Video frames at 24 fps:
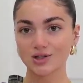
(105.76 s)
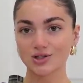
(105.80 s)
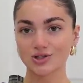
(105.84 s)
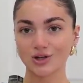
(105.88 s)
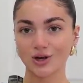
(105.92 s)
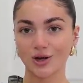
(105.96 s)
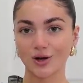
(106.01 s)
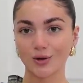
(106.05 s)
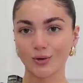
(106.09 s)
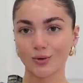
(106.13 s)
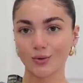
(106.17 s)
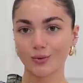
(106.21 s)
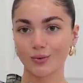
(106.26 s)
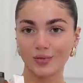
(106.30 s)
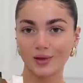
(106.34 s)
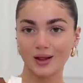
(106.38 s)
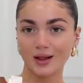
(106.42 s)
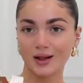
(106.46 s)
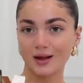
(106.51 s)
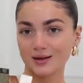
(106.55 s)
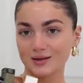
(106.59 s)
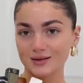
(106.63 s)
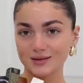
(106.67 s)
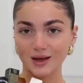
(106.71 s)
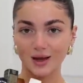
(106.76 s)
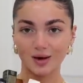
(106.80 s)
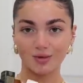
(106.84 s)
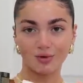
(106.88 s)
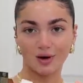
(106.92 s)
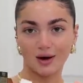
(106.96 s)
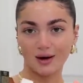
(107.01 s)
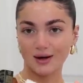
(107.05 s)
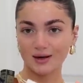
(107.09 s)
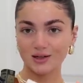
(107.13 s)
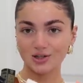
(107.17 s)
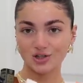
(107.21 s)
So let's get
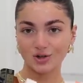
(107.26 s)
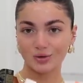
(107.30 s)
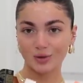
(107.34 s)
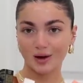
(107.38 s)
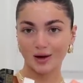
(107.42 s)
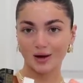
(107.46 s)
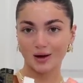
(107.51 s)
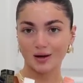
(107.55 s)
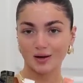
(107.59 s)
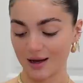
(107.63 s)
right into it.